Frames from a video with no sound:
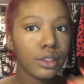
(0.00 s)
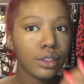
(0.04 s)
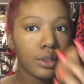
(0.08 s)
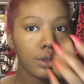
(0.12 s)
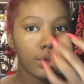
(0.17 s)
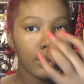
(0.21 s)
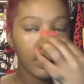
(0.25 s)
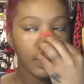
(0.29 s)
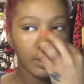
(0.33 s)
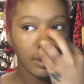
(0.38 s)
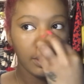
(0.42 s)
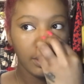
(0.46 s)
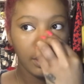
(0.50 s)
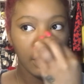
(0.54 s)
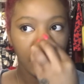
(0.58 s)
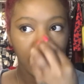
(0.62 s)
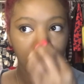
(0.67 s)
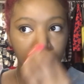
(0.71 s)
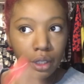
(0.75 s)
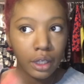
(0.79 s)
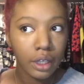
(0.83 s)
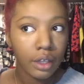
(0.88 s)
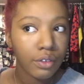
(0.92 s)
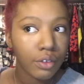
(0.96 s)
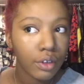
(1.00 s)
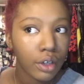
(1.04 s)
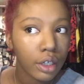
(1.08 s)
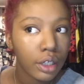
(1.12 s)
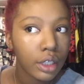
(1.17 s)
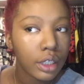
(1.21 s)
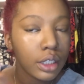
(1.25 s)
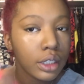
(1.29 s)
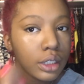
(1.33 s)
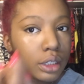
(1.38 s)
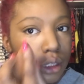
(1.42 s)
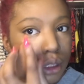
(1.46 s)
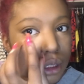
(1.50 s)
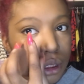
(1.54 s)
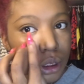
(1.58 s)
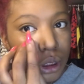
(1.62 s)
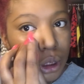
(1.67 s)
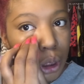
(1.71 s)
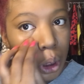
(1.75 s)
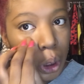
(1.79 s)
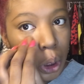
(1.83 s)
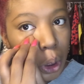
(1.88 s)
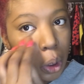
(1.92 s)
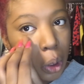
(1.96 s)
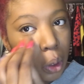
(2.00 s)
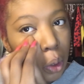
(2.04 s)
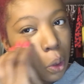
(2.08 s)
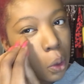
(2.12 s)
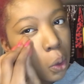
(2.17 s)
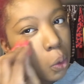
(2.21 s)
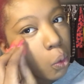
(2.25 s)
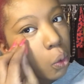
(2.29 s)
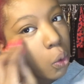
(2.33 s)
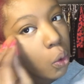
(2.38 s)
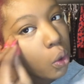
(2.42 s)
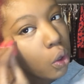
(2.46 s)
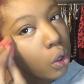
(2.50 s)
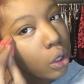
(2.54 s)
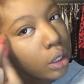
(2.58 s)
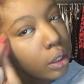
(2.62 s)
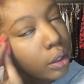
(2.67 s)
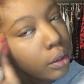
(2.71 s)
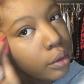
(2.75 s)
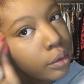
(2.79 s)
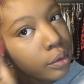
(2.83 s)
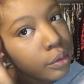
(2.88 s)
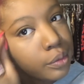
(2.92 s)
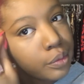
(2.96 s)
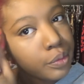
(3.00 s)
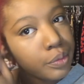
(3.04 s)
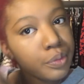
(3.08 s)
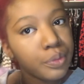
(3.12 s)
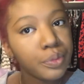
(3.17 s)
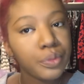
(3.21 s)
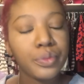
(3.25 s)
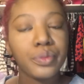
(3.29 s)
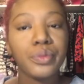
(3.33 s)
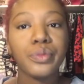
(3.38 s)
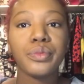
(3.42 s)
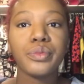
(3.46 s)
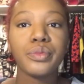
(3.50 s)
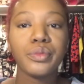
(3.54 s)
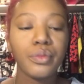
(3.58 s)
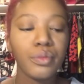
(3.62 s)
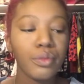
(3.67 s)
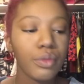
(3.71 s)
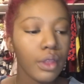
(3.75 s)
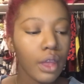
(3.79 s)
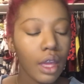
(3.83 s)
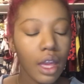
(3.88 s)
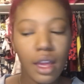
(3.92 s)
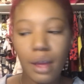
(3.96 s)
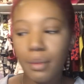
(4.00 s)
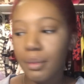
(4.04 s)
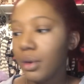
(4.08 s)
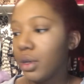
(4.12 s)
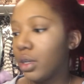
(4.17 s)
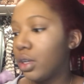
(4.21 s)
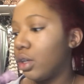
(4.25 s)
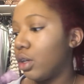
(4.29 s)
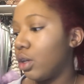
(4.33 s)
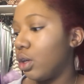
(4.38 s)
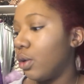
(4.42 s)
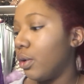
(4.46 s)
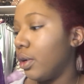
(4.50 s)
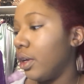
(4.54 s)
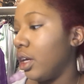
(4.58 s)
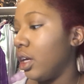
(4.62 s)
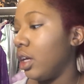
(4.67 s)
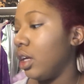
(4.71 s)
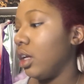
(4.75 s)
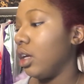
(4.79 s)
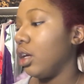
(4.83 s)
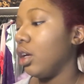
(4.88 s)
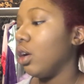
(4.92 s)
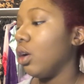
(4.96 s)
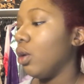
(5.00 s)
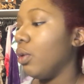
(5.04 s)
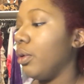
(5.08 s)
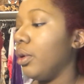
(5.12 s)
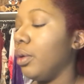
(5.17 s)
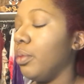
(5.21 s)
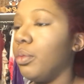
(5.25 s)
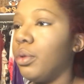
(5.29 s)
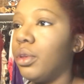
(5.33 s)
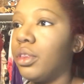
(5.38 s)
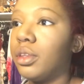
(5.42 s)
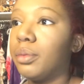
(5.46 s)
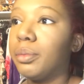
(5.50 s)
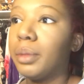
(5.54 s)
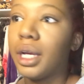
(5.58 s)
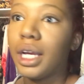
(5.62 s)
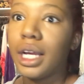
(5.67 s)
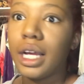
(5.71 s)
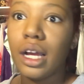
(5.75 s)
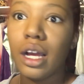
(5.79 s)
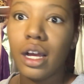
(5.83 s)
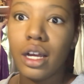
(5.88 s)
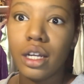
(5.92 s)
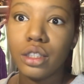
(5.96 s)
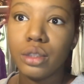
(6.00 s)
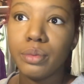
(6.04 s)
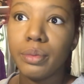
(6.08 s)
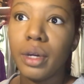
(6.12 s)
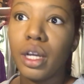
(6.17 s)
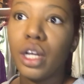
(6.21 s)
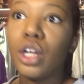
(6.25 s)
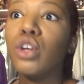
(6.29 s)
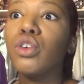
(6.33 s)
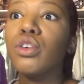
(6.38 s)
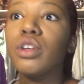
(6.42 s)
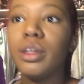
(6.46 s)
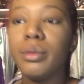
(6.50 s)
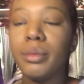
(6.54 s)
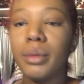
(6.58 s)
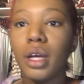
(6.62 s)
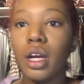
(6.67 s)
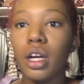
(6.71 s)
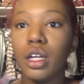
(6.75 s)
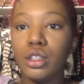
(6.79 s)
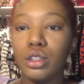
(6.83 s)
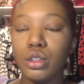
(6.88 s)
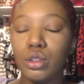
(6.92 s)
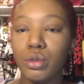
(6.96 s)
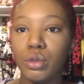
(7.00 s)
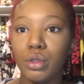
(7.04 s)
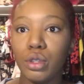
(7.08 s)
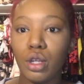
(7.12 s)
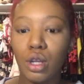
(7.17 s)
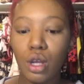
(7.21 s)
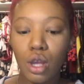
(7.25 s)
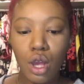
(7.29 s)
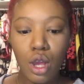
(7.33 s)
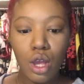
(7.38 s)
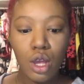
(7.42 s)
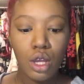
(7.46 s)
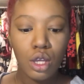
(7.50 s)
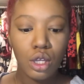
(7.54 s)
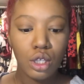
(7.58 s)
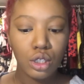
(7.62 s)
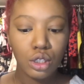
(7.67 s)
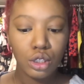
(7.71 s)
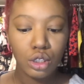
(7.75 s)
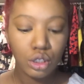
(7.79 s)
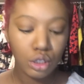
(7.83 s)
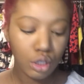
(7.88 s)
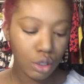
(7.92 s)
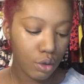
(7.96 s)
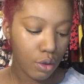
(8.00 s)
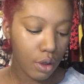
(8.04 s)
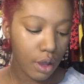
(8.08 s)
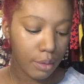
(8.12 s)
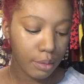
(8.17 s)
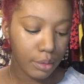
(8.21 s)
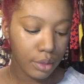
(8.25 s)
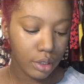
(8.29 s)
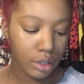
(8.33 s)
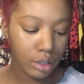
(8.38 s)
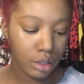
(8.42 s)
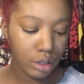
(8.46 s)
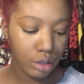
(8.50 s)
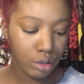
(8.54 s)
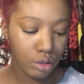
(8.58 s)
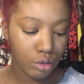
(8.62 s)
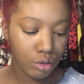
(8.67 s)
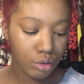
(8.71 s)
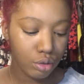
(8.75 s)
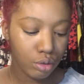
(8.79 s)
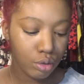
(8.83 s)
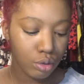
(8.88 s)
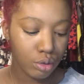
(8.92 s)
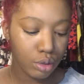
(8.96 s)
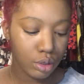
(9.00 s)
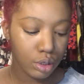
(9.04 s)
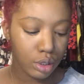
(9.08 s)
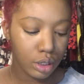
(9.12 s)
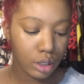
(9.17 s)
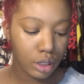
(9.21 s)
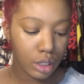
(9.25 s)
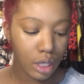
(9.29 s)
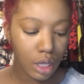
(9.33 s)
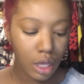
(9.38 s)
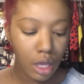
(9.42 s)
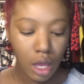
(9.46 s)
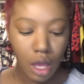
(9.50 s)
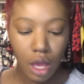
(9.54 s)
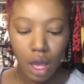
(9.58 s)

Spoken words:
So now that we have our concealer on, I'm gonna go ahead and go in with my cream contour. So I'm gonna use